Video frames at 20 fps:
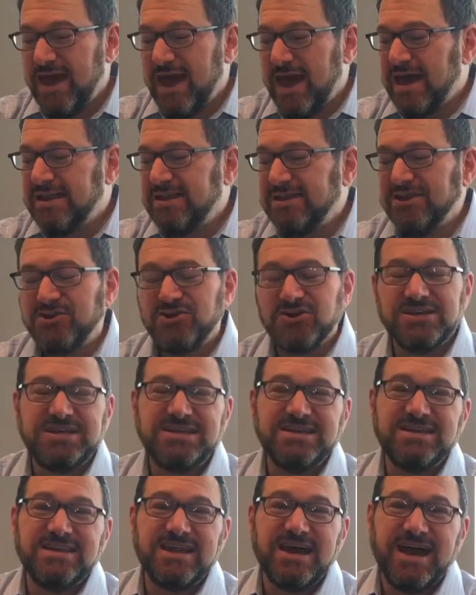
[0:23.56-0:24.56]
and nearly
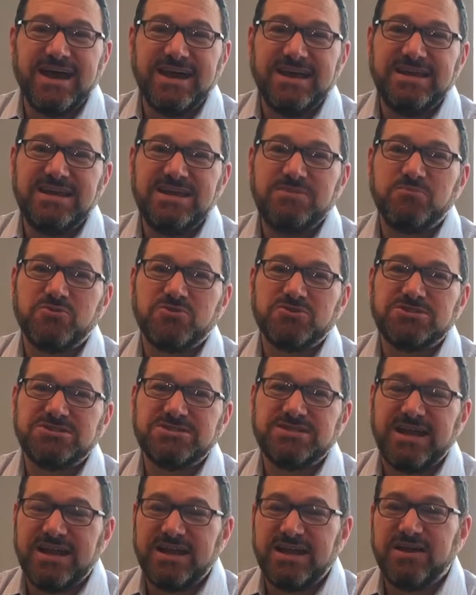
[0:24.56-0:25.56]

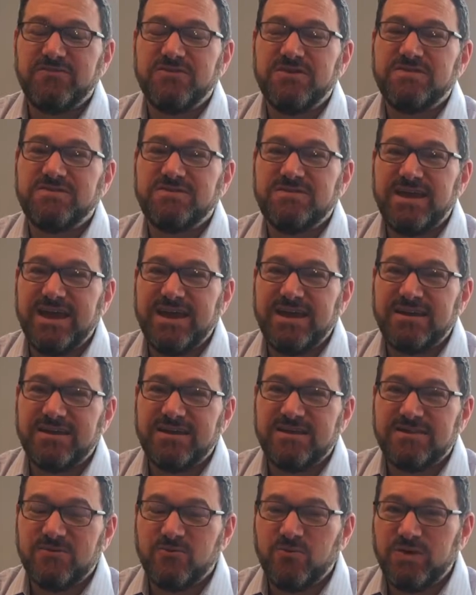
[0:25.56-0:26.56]
90% of the
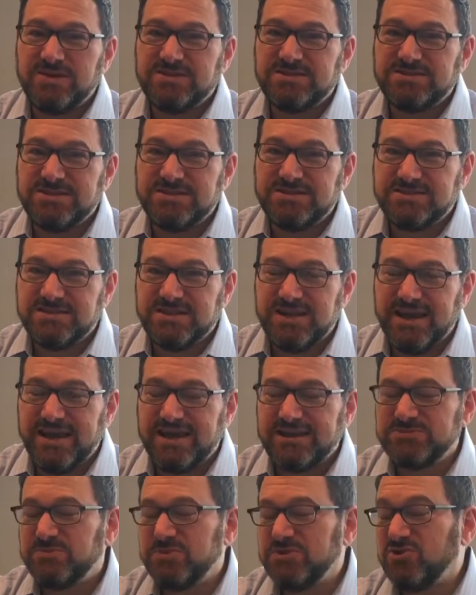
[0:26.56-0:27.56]
data that we see today
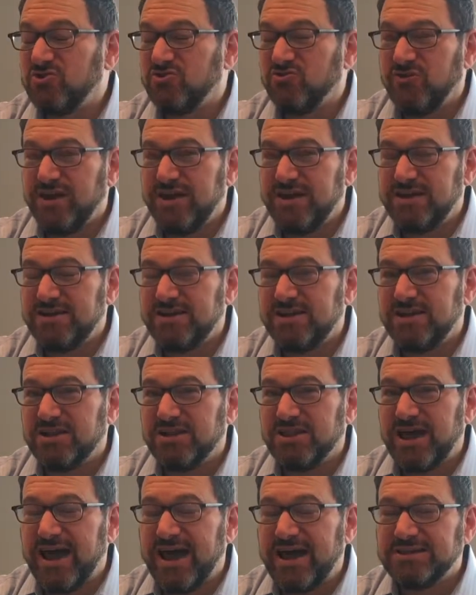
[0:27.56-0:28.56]
has been created in the
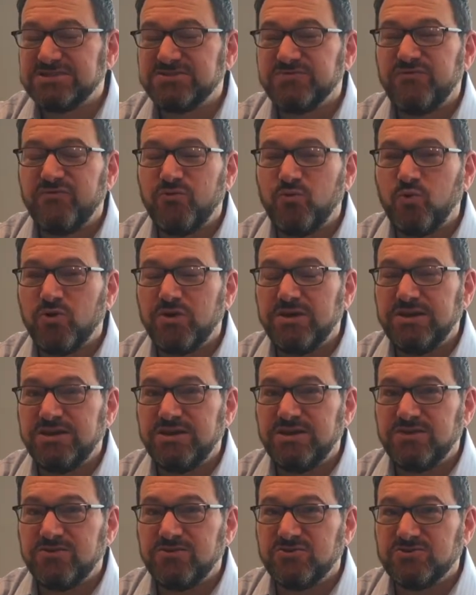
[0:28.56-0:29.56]
last 4
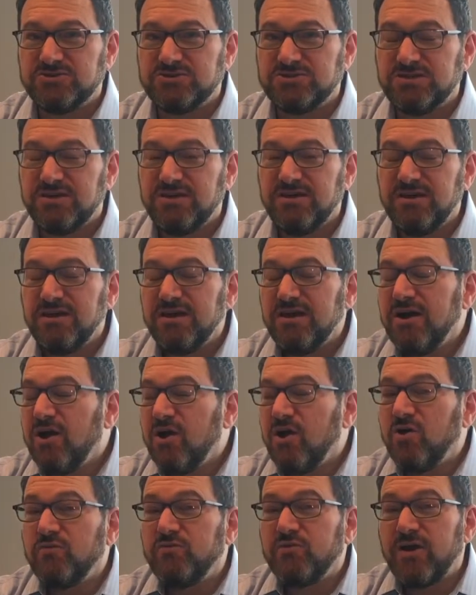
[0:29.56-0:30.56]
years.
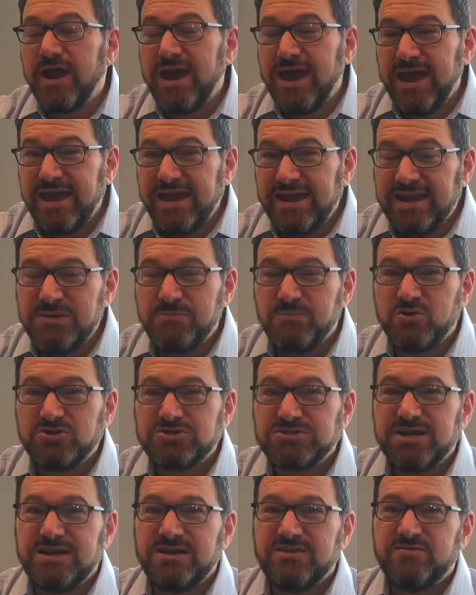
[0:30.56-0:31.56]
Over
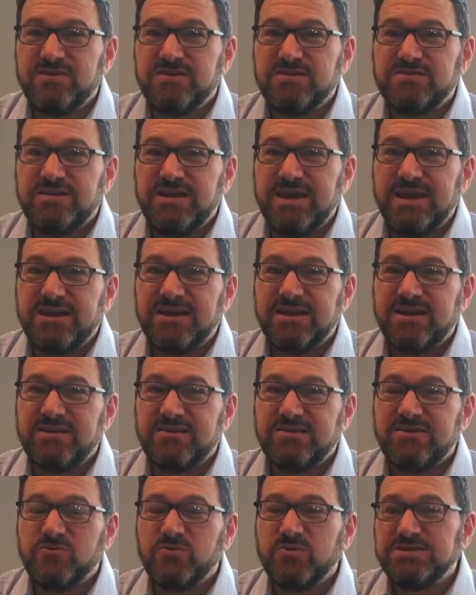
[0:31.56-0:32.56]
80% of the
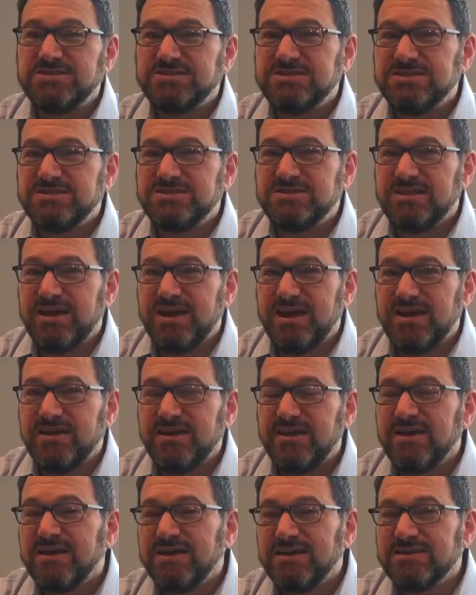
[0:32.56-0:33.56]
data that we see
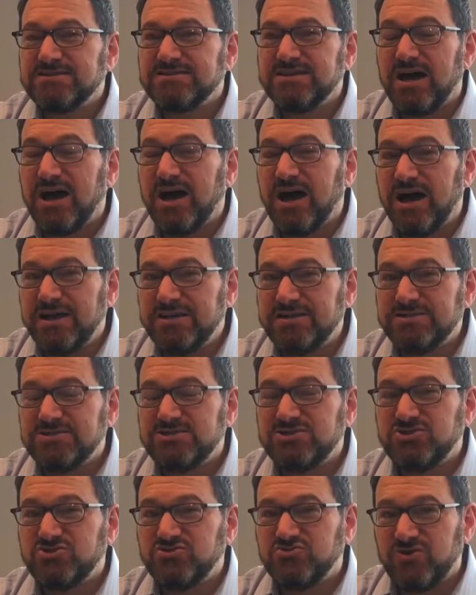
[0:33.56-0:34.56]
today is
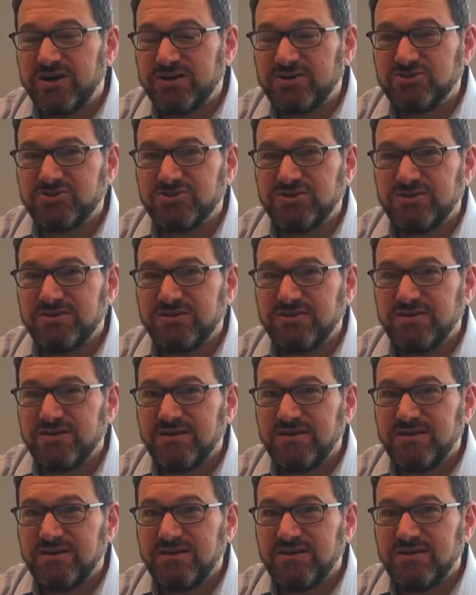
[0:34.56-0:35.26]
unstructured.